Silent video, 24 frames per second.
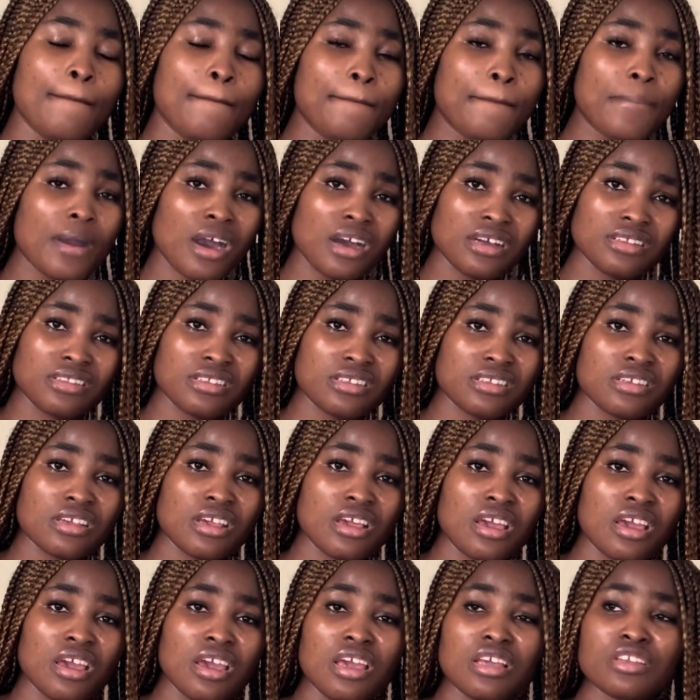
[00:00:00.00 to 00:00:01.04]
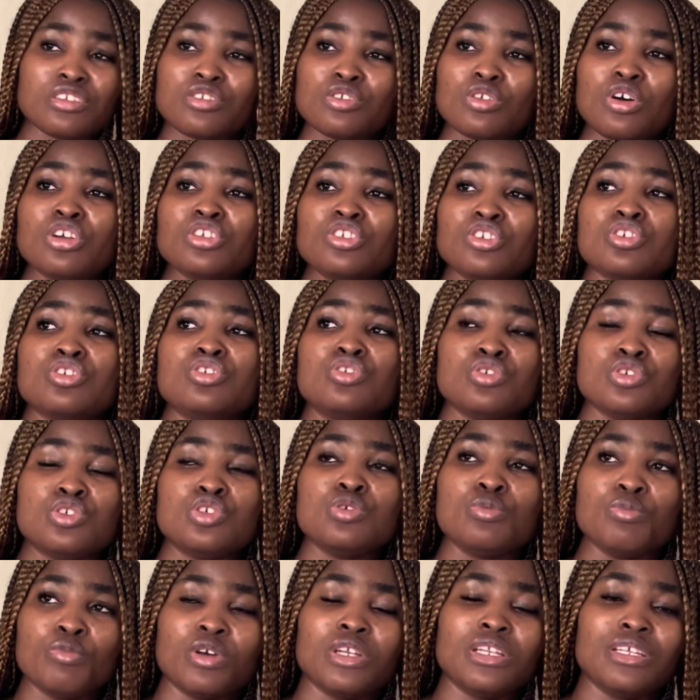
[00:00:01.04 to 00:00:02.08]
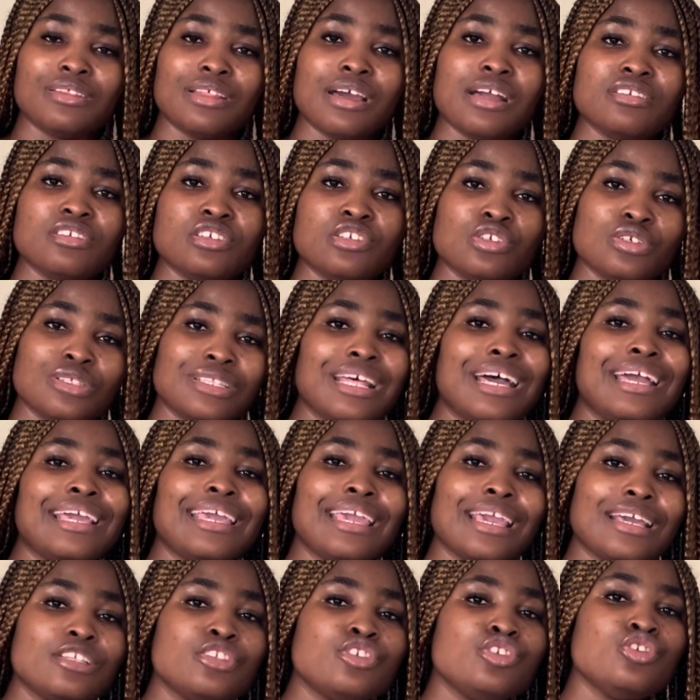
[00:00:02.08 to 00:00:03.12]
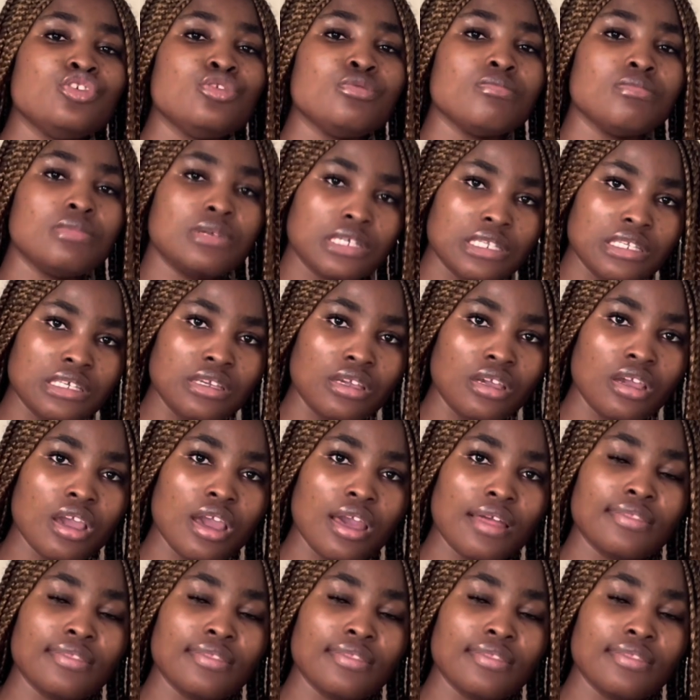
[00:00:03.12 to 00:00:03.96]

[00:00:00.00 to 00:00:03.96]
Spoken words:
But it's not just YouTube monetization that gets you money.